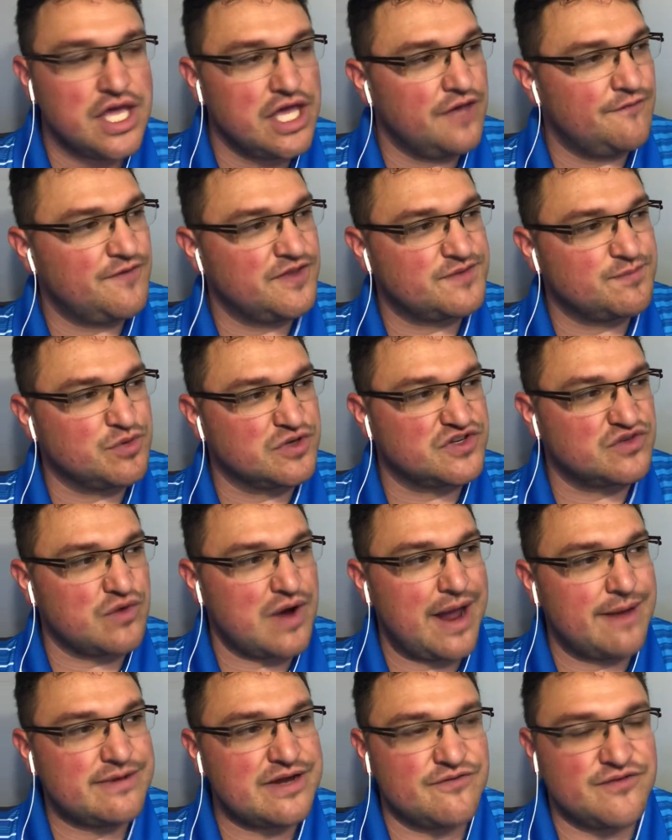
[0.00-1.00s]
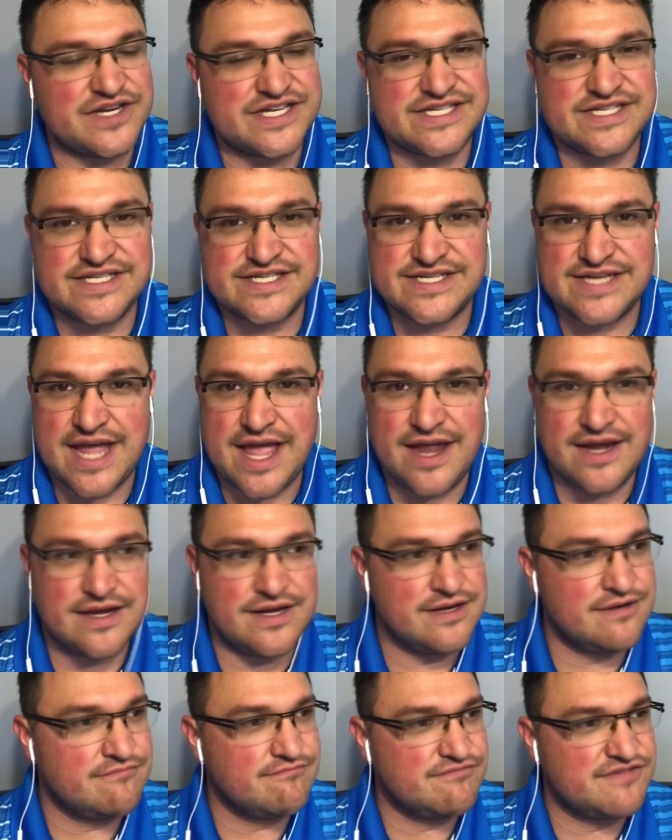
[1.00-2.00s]
If it's prescribed every
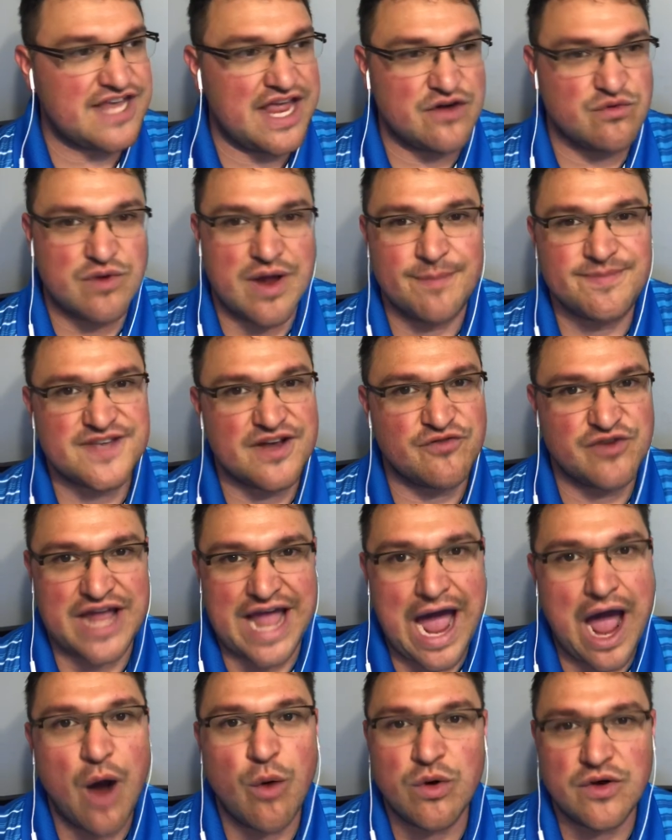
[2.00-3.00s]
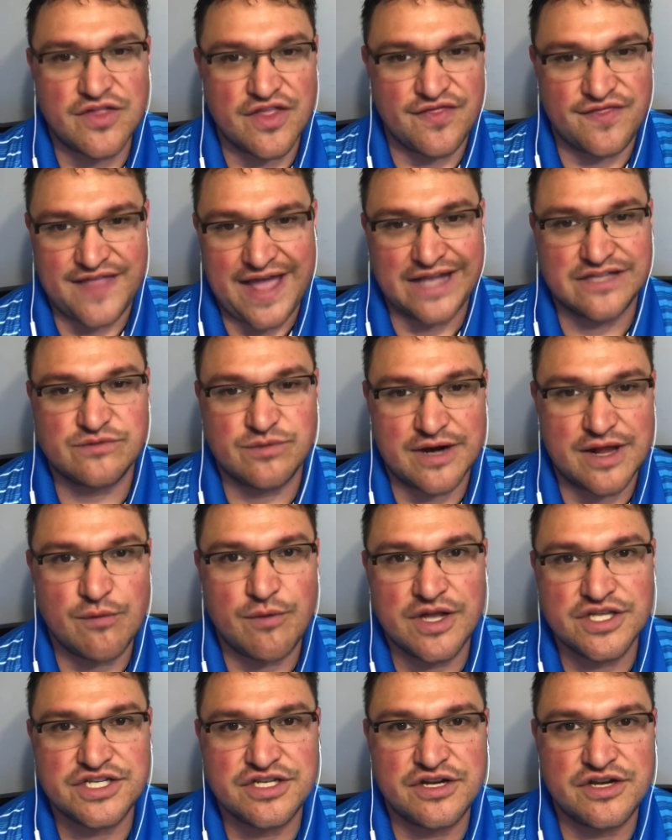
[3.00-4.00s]
10 reps every hour, then that's what I
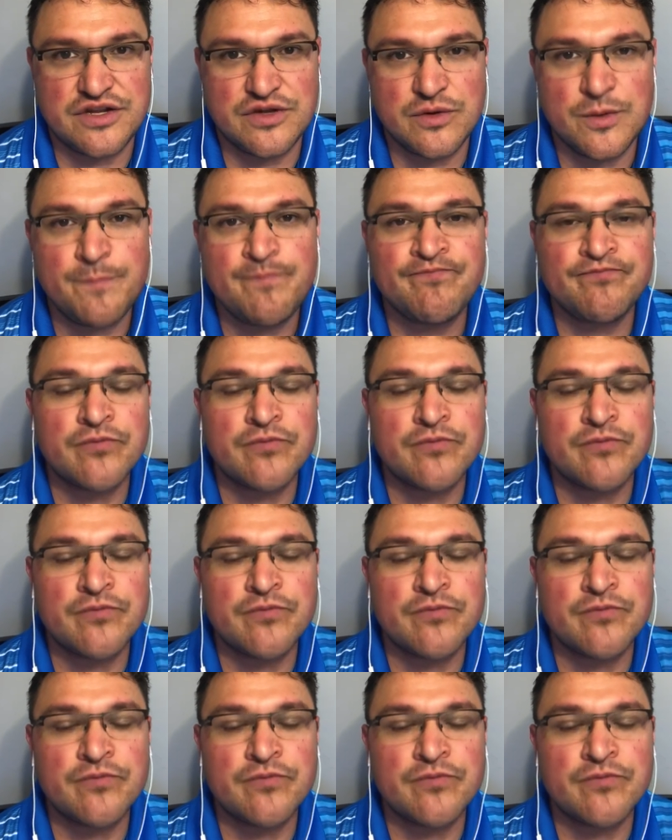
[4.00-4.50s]
want you to do.